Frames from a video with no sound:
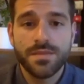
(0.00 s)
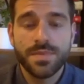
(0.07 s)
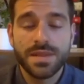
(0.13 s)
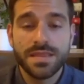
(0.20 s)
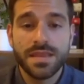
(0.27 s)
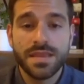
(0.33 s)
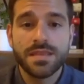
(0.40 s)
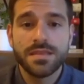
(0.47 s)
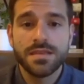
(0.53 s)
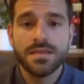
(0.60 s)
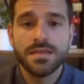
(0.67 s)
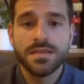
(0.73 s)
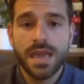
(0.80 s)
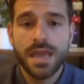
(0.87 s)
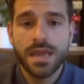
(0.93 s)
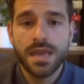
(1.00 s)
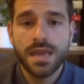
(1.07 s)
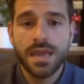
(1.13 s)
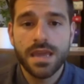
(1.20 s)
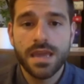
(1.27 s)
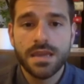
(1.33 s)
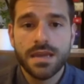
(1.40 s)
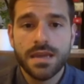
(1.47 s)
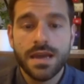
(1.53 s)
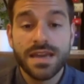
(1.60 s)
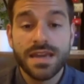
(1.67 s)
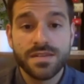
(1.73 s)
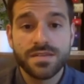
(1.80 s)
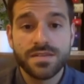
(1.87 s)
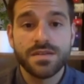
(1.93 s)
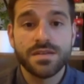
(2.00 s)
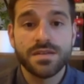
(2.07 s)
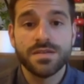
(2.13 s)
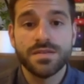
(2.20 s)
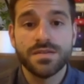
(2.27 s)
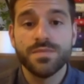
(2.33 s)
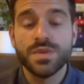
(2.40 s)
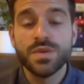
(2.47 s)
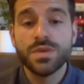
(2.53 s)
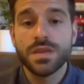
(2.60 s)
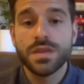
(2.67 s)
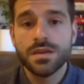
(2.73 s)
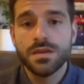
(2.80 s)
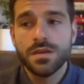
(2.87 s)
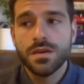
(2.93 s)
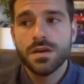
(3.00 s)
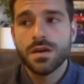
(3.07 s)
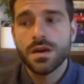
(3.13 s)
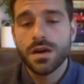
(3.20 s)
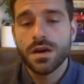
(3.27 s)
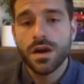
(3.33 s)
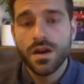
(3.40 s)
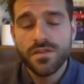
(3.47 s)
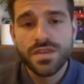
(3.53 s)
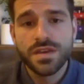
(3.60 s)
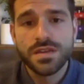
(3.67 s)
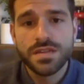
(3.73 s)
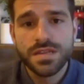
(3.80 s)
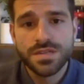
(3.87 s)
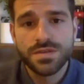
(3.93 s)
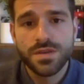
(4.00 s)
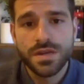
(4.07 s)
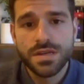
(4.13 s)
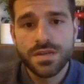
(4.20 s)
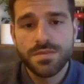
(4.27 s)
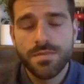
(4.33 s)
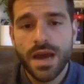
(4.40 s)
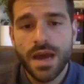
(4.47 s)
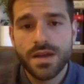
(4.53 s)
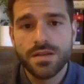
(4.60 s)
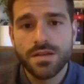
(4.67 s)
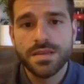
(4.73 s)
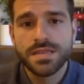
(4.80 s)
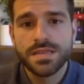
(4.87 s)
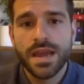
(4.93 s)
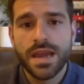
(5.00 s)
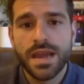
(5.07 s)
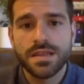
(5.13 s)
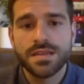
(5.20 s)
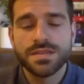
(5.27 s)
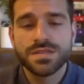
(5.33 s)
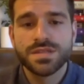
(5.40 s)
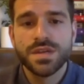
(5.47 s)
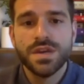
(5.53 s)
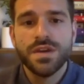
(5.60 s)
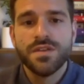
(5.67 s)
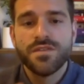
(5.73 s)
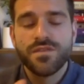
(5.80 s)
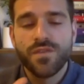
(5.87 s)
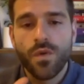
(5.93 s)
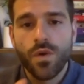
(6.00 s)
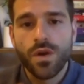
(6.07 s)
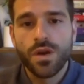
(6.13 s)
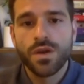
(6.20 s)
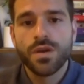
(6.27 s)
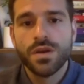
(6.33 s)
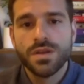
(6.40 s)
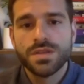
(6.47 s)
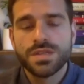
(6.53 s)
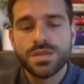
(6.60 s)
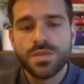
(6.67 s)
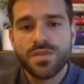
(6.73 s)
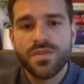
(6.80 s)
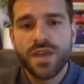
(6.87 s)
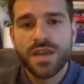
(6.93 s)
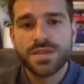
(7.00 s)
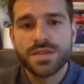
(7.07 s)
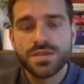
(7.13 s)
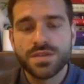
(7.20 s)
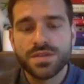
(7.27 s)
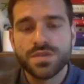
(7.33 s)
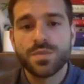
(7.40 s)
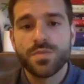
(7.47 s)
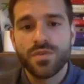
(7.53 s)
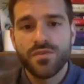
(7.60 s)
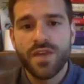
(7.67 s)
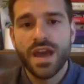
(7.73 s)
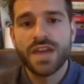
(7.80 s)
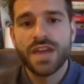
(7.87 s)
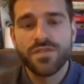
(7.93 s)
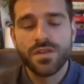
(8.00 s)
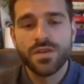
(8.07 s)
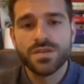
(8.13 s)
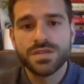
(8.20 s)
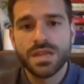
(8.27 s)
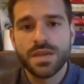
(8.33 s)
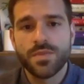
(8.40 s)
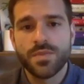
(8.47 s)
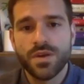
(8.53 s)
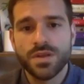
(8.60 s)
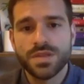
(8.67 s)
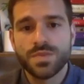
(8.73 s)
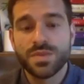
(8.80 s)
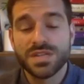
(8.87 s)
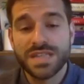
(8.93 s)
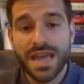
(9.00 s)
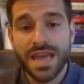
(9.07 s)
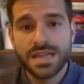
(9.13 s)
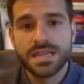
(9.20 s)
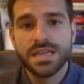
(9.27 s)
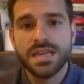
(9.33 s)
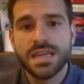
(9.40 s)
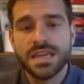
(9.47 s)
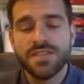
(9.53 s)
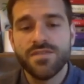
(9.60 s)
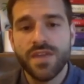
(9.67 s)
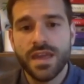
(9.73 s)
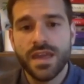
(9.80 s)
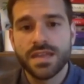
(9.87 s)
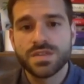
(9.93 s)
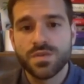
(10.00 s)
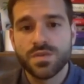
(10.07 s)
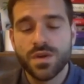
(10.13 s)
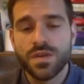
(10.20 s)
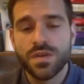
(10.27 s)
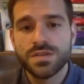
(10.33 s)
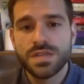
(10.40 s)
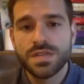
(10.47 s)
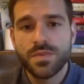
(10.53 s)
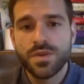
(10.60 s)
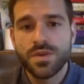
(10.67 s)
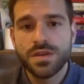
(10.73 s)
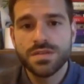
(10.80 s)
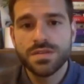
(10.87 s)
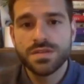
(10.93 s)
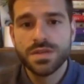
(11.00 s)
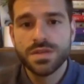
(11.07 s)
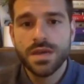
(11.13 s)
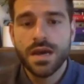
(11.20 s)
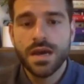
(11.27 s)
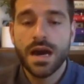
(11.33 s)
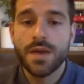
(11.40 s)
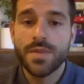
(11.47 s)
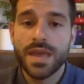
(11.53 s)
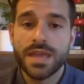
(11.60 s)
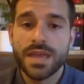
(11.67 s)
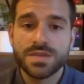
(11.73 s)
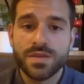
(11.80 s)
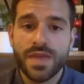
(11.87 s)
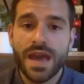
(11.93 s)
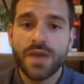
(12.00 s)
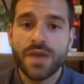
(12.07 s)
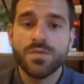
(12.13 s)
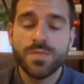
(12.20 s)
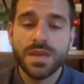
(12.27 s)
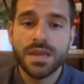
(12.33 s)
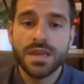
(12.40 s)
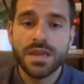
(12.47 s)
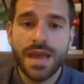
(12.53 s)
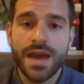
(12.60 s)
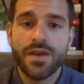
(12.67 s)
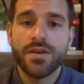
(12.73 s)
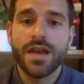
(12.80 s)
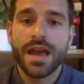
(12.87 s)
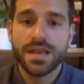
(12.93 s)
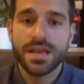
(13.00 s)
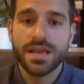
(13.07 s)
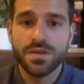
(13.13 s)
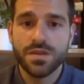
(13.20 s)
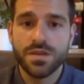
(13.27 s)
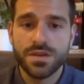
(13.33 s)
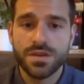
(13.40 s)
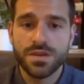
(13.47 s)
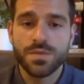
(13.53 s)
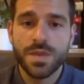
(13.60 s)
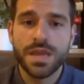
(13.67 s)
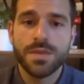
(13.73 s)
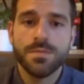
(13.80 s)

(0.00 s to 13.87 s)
But at the end of the day, I think the the beauty uh, of the district model is that it is for supervisors who can provide for those neighborhoods, protect, advance, grow those neighborhoods. Um, and so that would be how I would ask you to judge me.